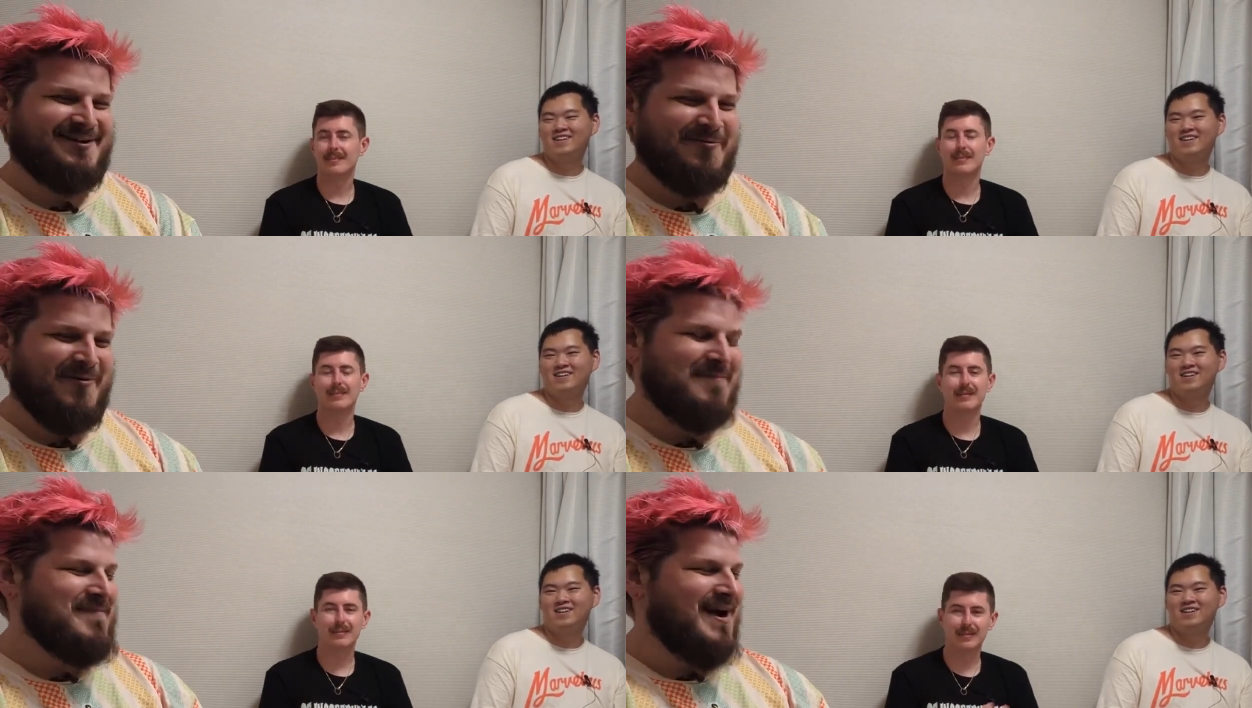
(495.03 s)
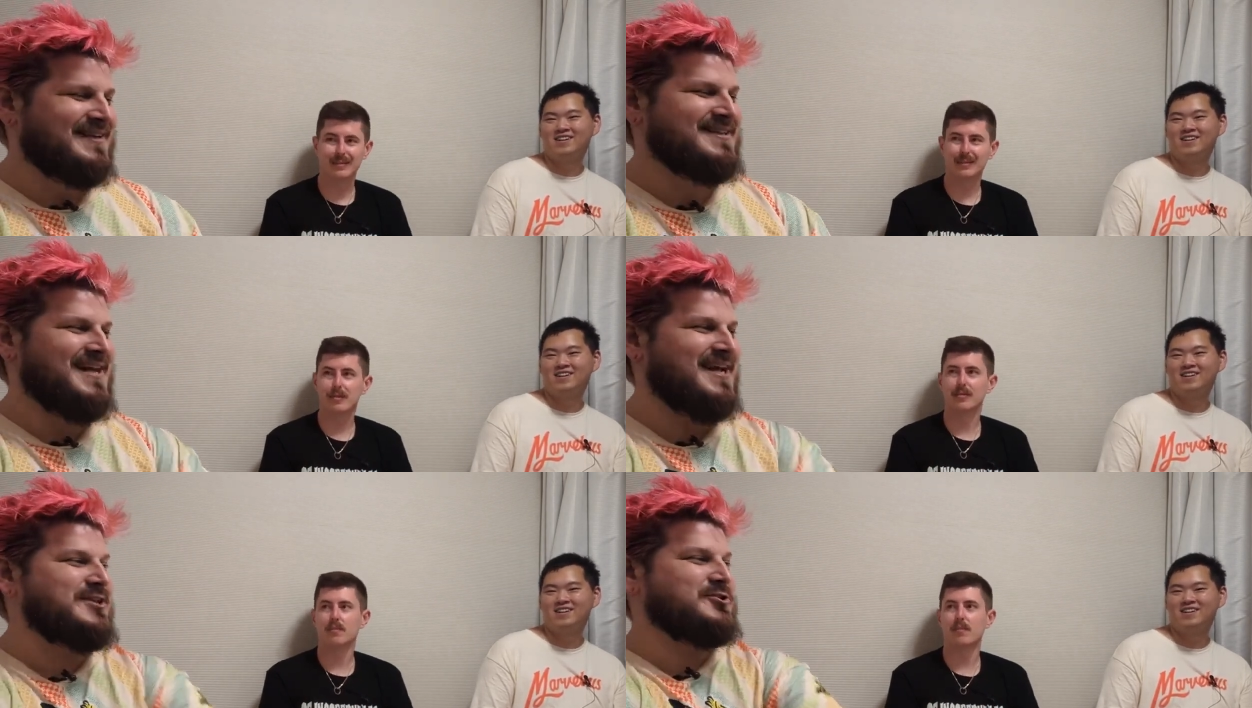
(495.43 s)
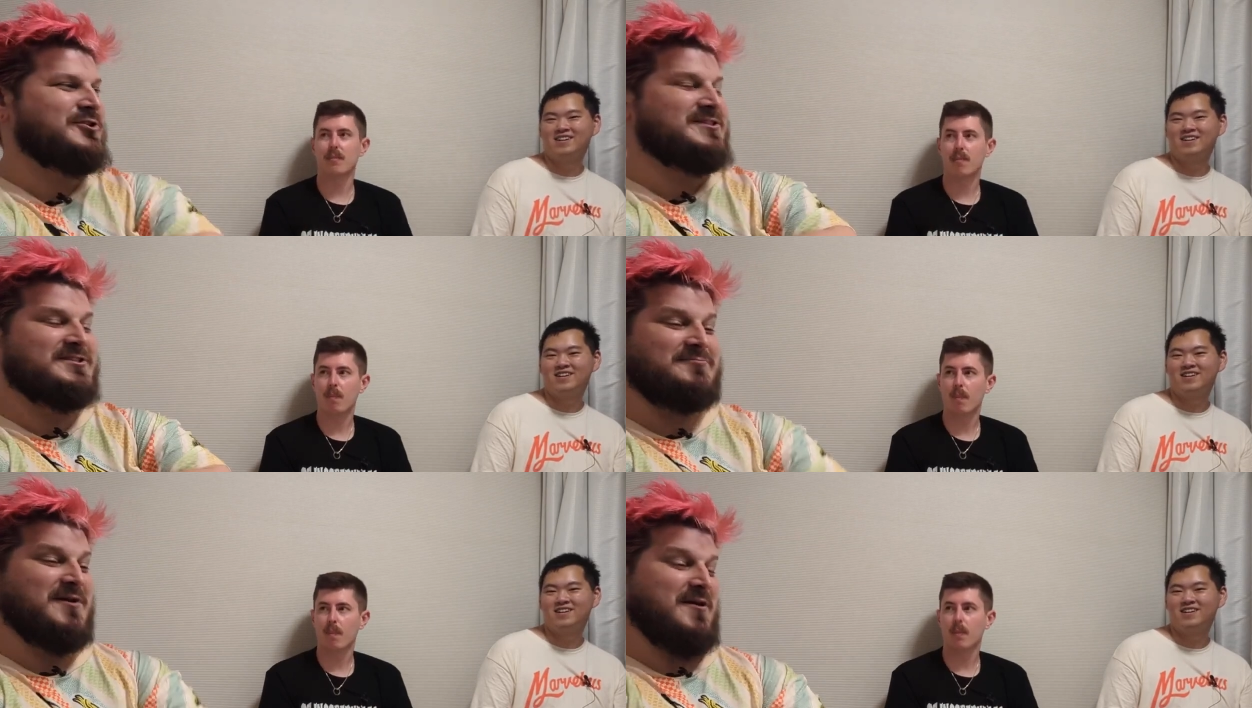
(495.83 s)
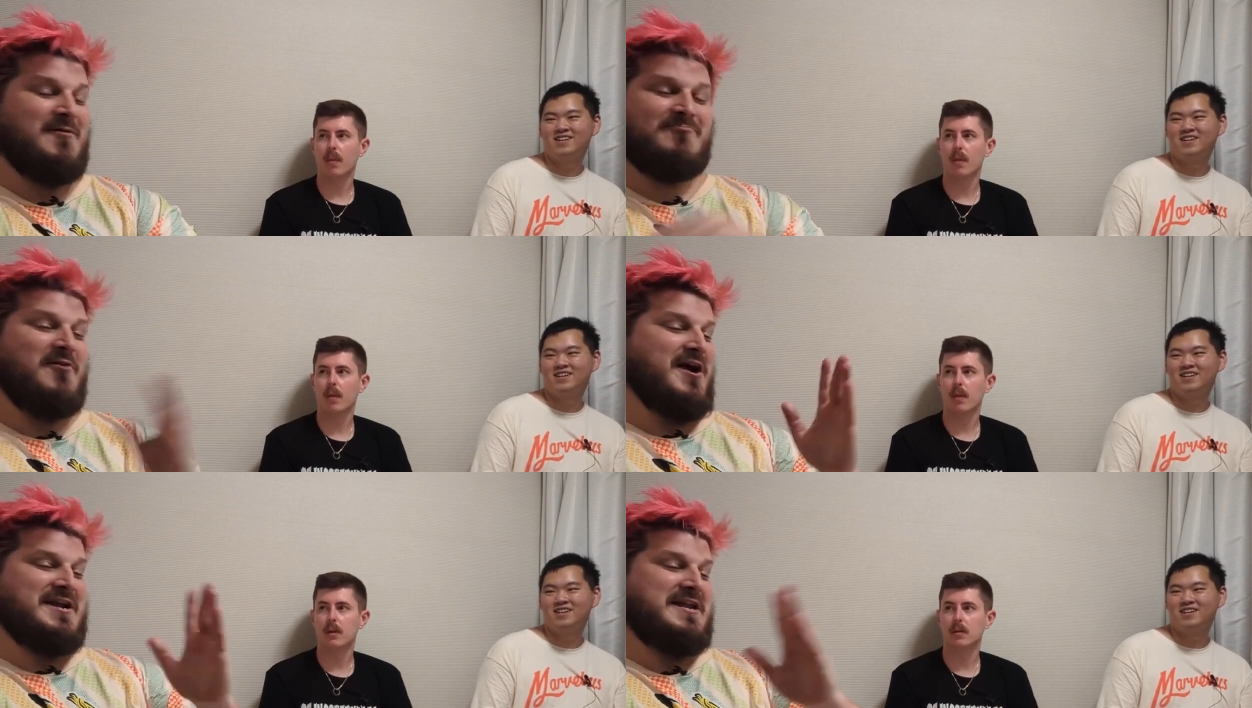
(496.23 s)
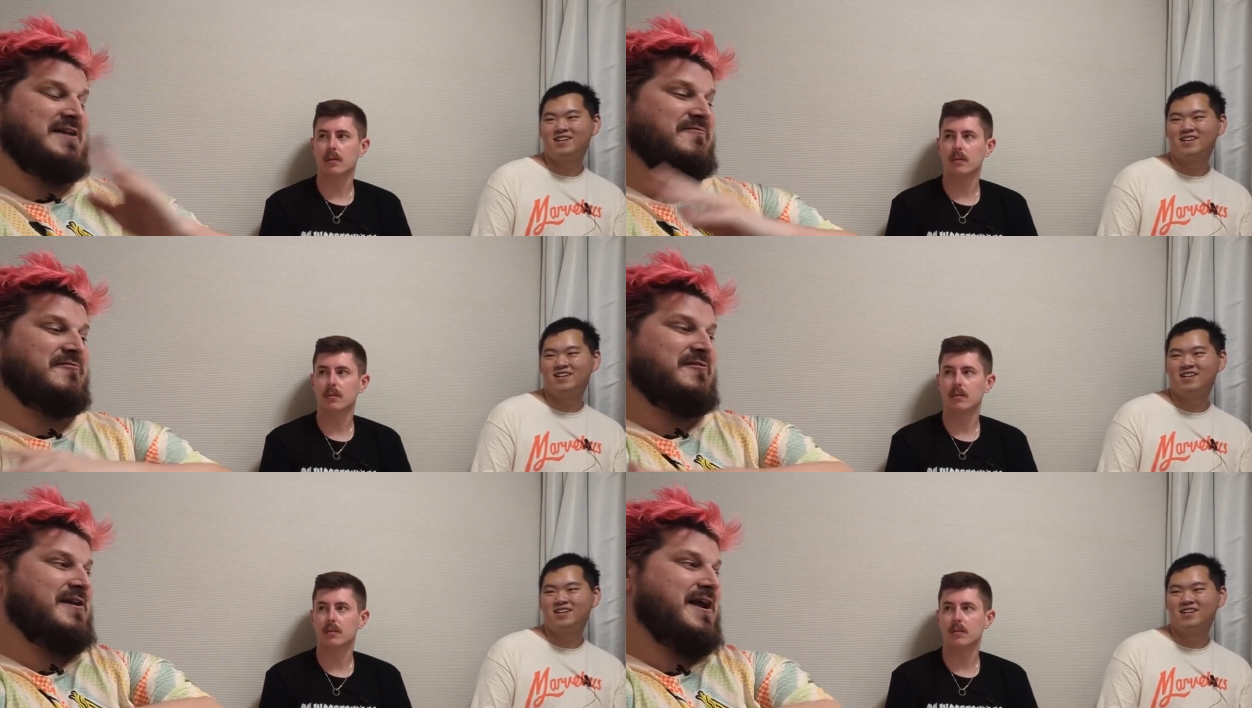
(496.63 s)
Speaker 1: so I went back to the entrance and went, I'm
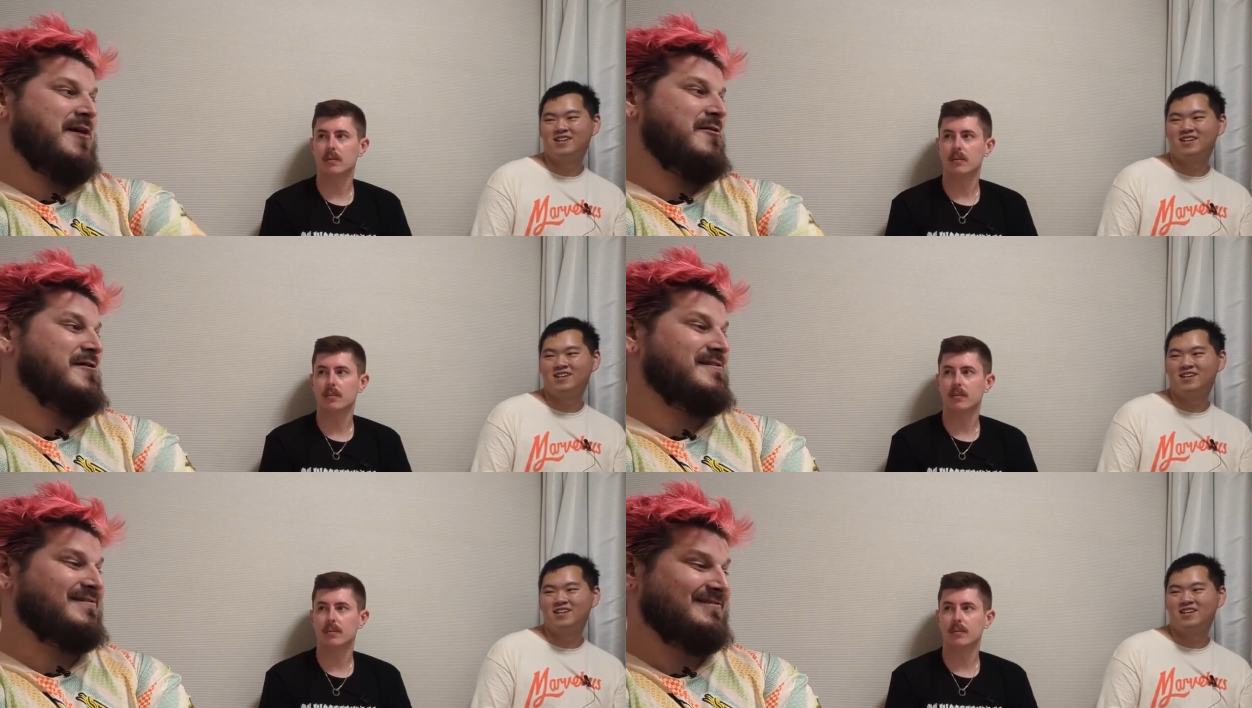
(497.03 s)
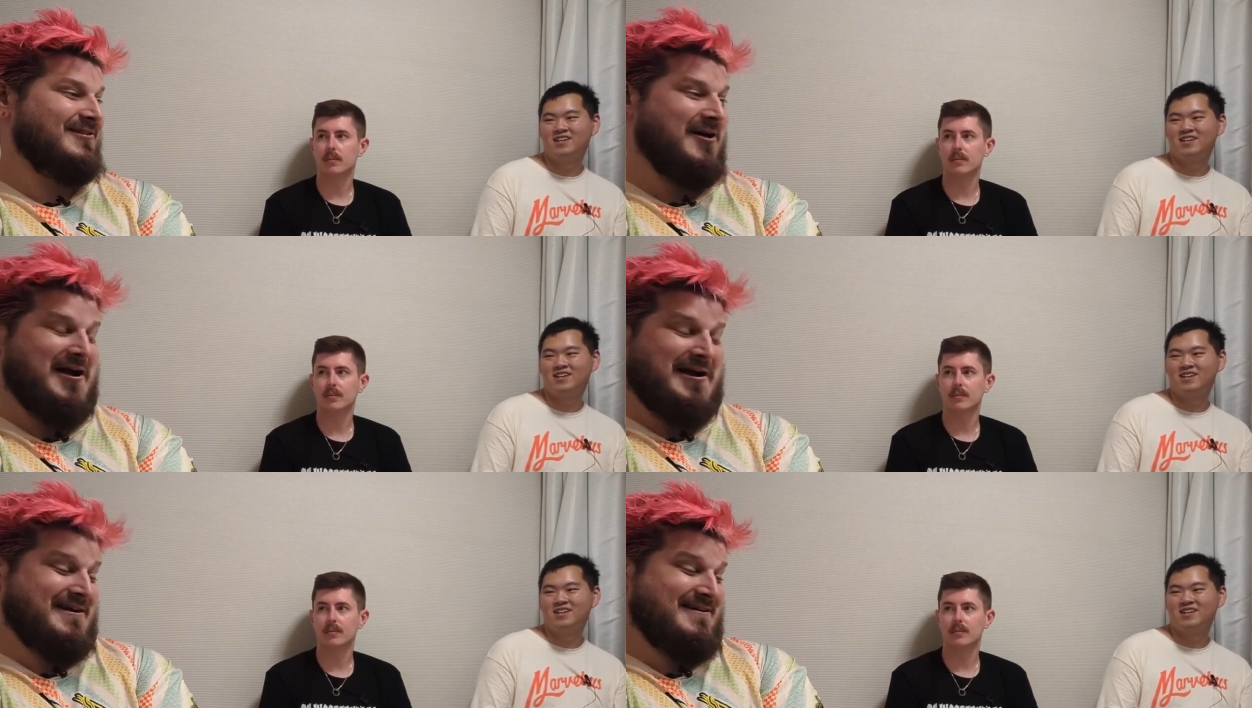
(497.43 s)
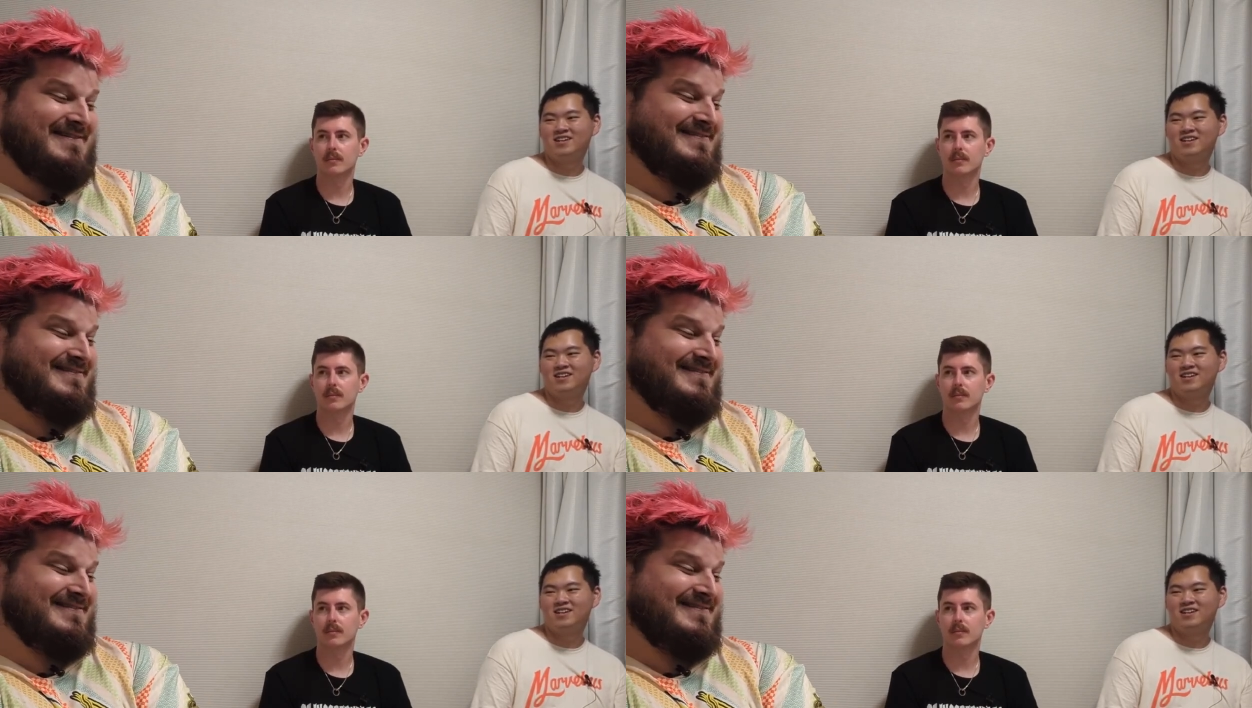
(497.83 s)
waiting here for an hour. Like,